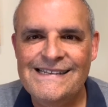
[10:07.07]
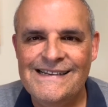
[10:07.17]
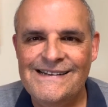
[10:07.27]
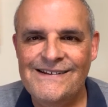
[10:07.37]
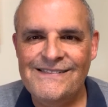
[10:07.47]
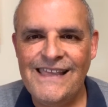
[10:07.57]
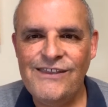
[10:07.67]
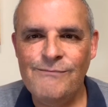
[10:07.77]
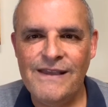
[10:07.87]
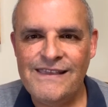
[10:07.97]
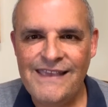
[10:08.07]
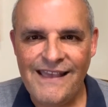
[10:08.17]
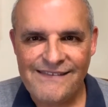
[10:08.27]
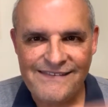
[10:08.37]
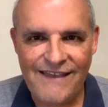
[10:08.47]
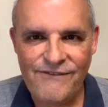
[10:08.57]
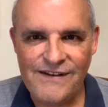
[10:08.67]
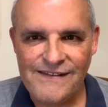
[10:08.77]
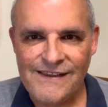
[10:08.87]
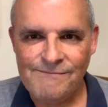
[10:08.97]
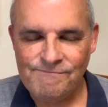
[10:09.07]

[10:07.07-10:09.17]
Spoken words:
Oh, thank you, Mike. Yes, definitely.